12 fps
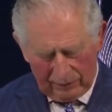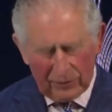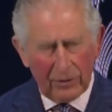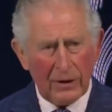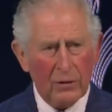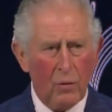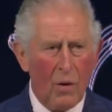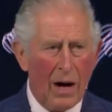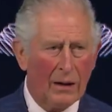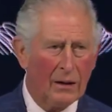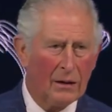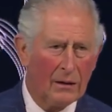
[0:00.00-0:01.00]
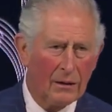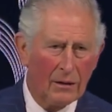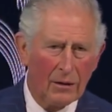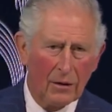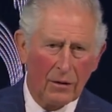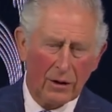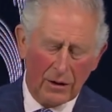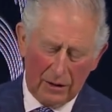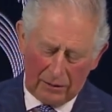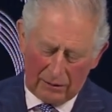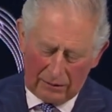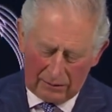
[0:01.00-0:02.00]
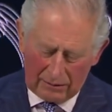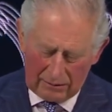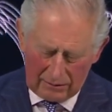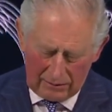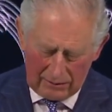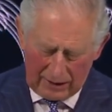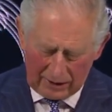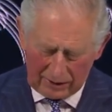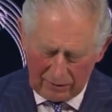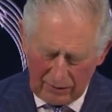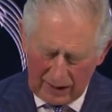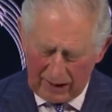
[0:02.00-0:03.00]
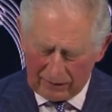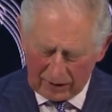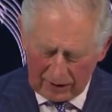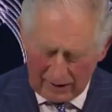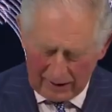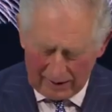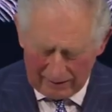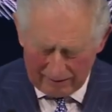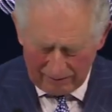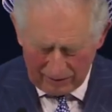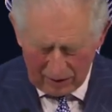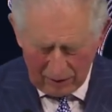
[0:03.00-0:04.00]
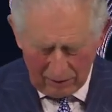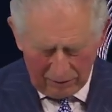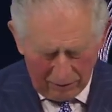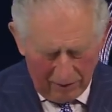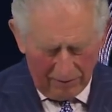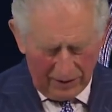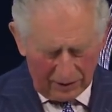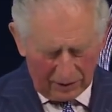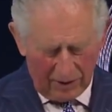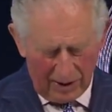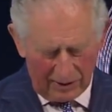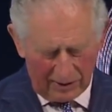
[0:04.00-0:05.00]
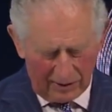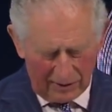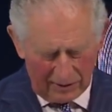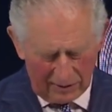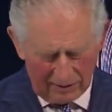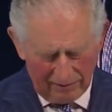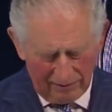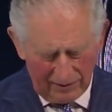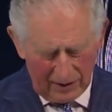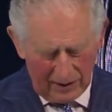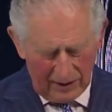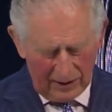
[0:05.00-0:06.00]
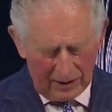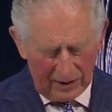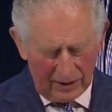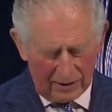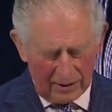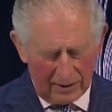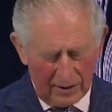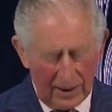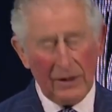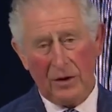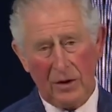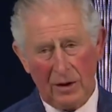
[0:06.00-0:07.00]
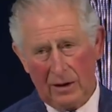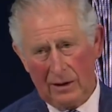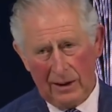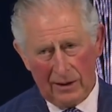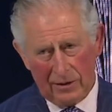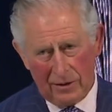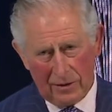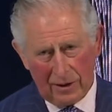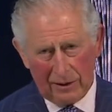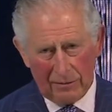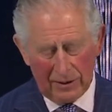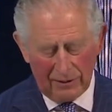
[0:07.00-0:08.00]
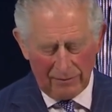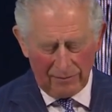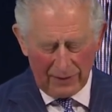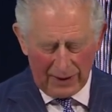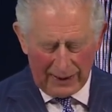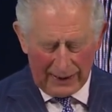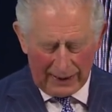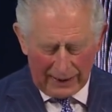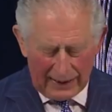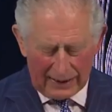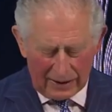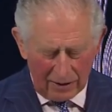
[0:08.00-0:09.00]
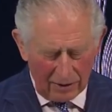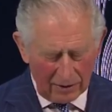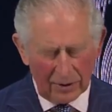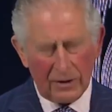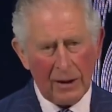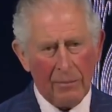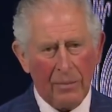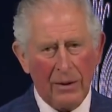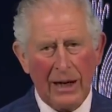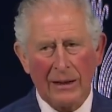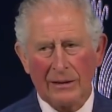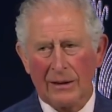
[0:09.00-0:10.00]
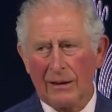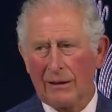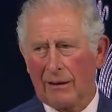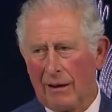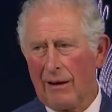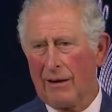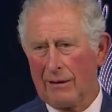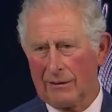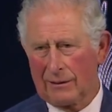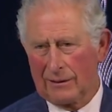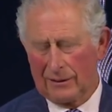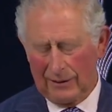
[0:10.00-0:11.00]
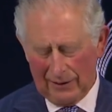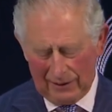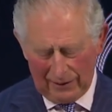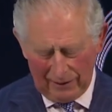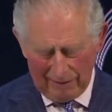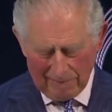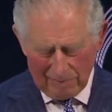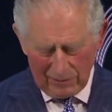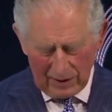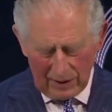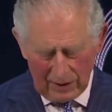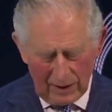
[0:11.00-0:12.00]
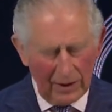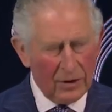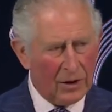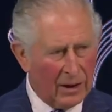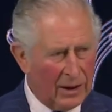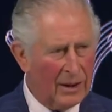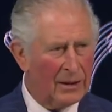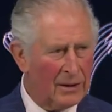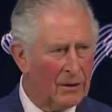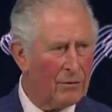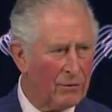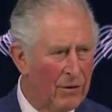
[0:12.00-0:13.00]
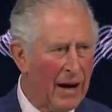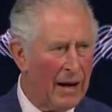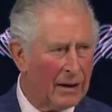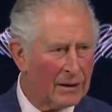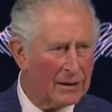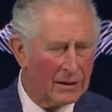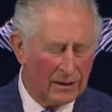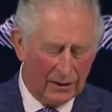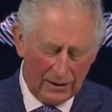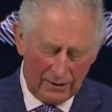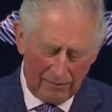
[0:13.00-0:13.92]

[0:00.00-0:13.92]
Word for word: If there is one critical lesson we have to learn from this crisis, it is that nature, ladies and gentlemen, is not a separate asset class. Nature is, in fact,